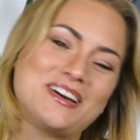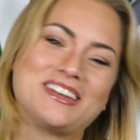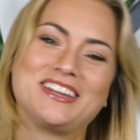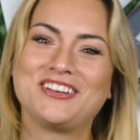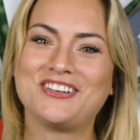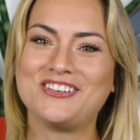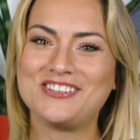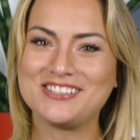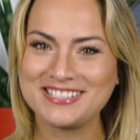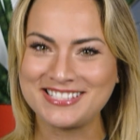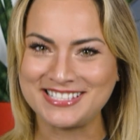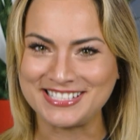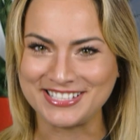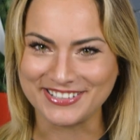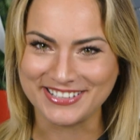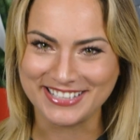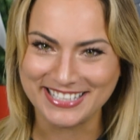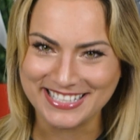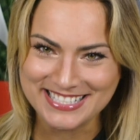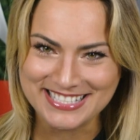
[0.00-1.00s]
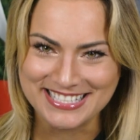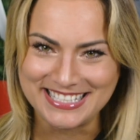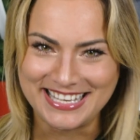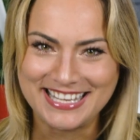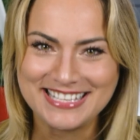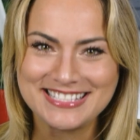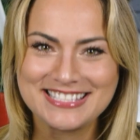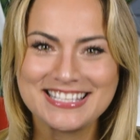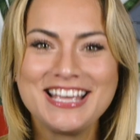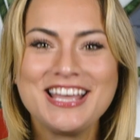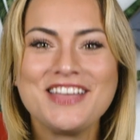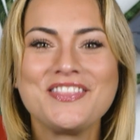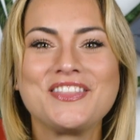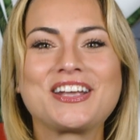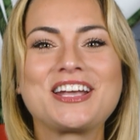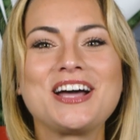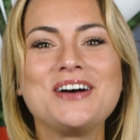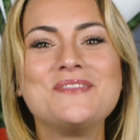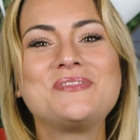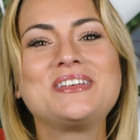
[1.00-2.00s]
But in all seriousness,
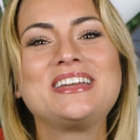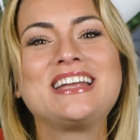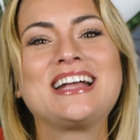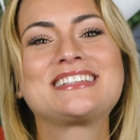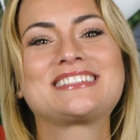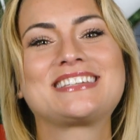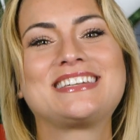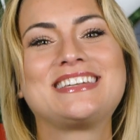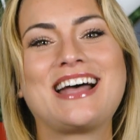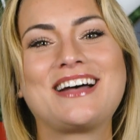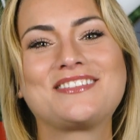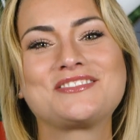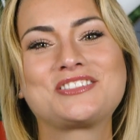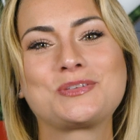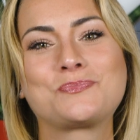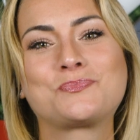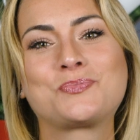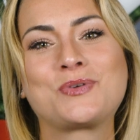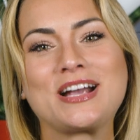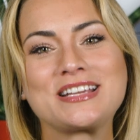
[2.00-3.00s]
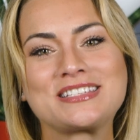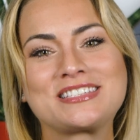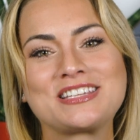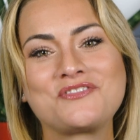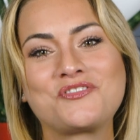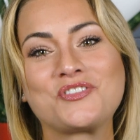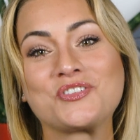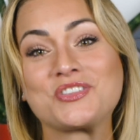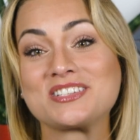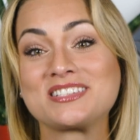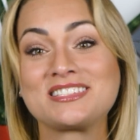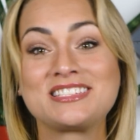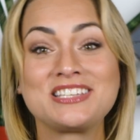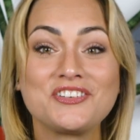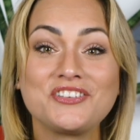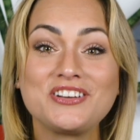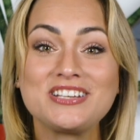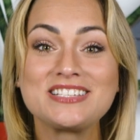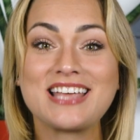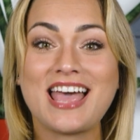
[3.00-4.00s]
the company has announced the pricing for the
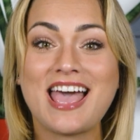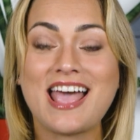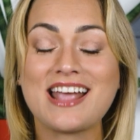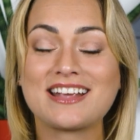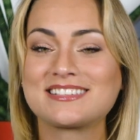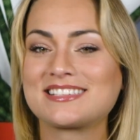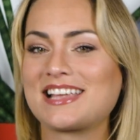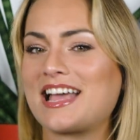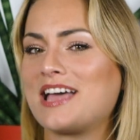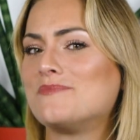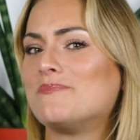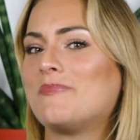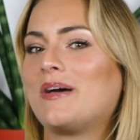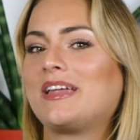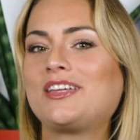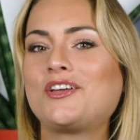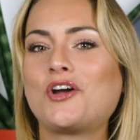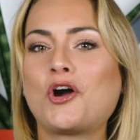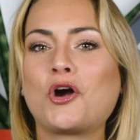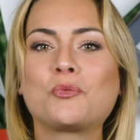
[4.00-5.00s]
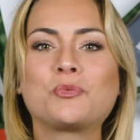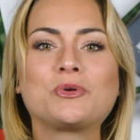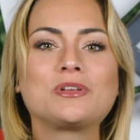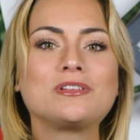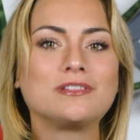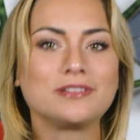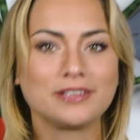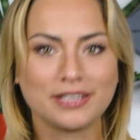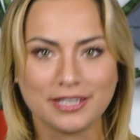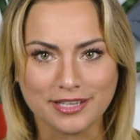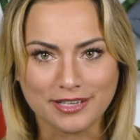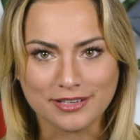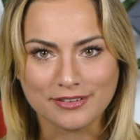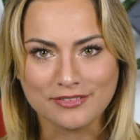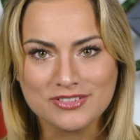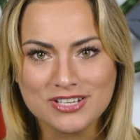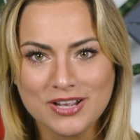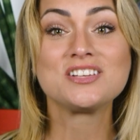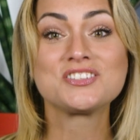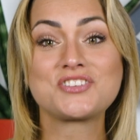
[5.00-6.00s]
Series X and many are
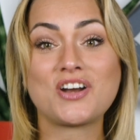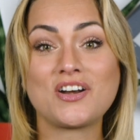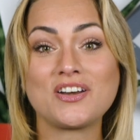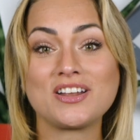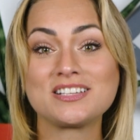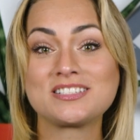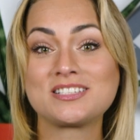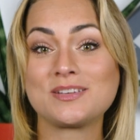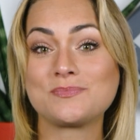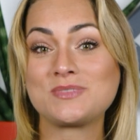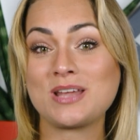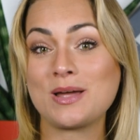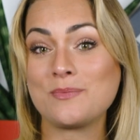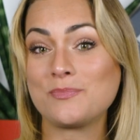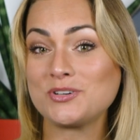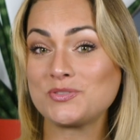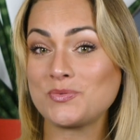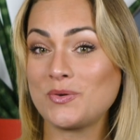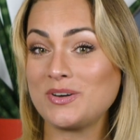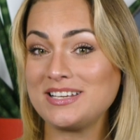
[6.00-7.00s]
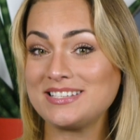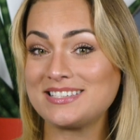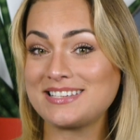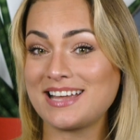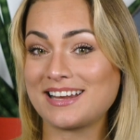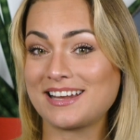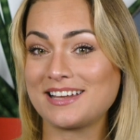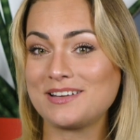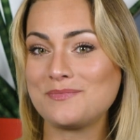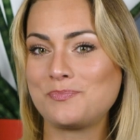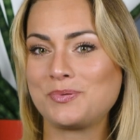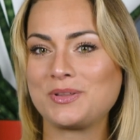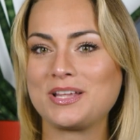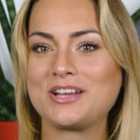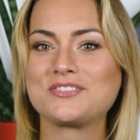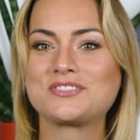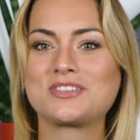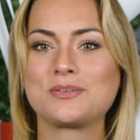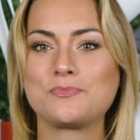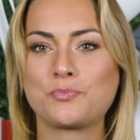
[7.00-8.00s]
relieved. Starting September 22nd,
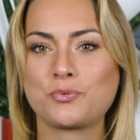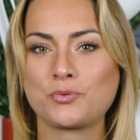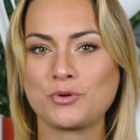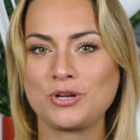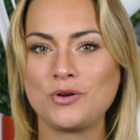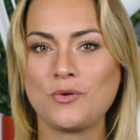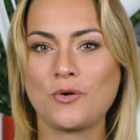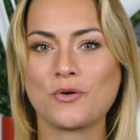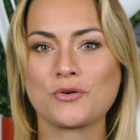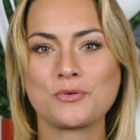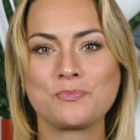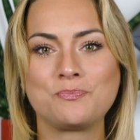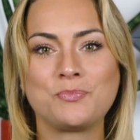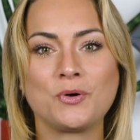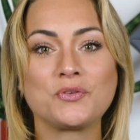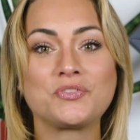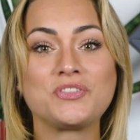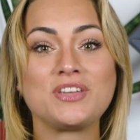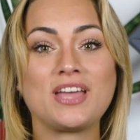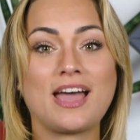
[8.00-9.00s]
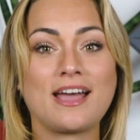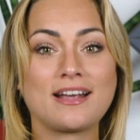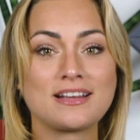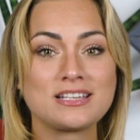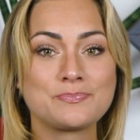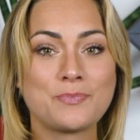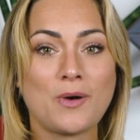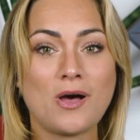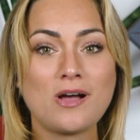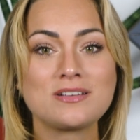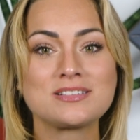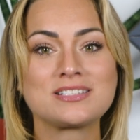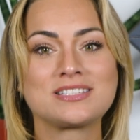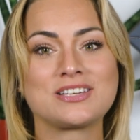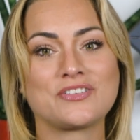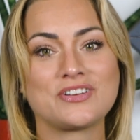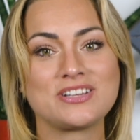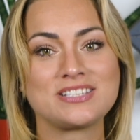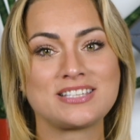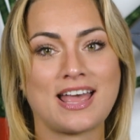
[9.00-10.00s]
players can pre-order both the Xbox
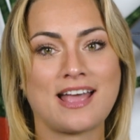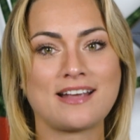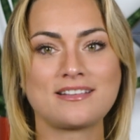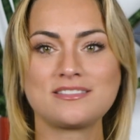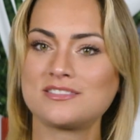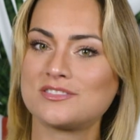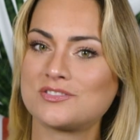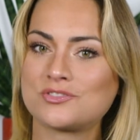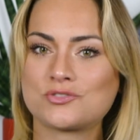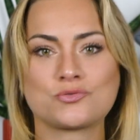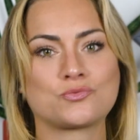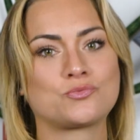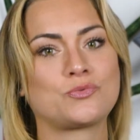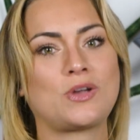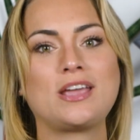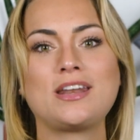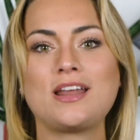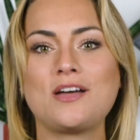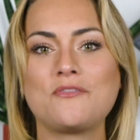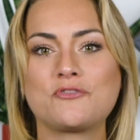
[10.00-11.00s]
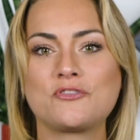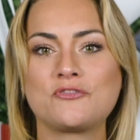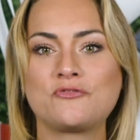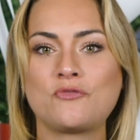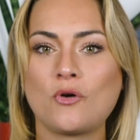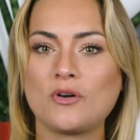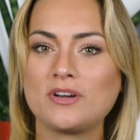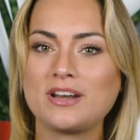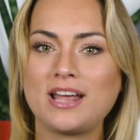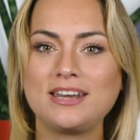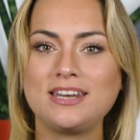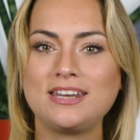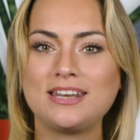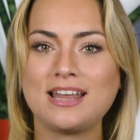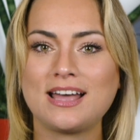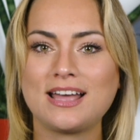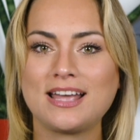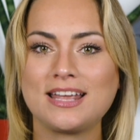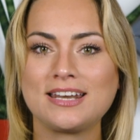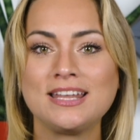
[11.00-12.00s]
Series X straight up for
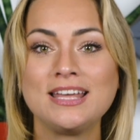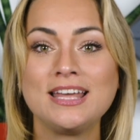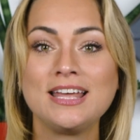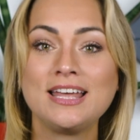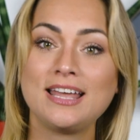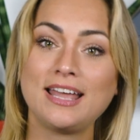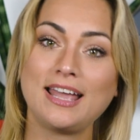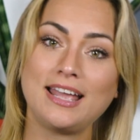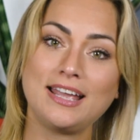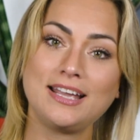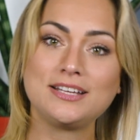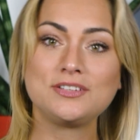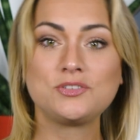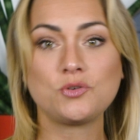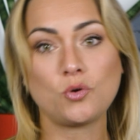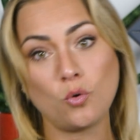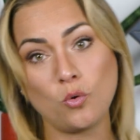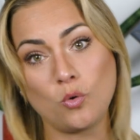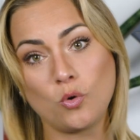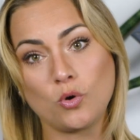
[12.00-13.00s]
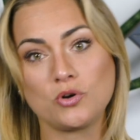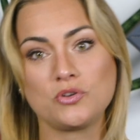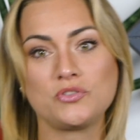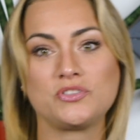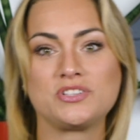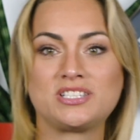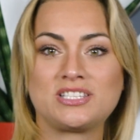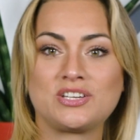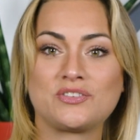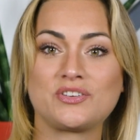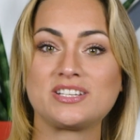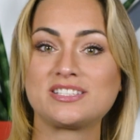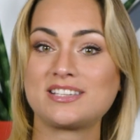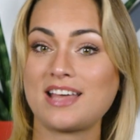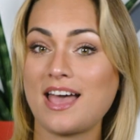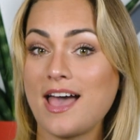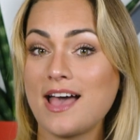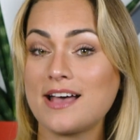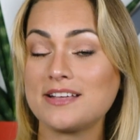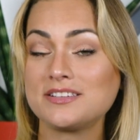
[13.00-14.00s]
$499 and or the Series
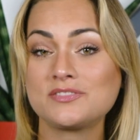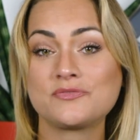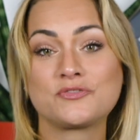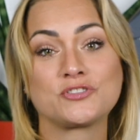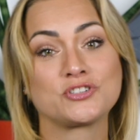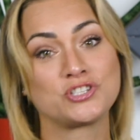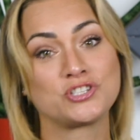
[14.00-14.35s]
S for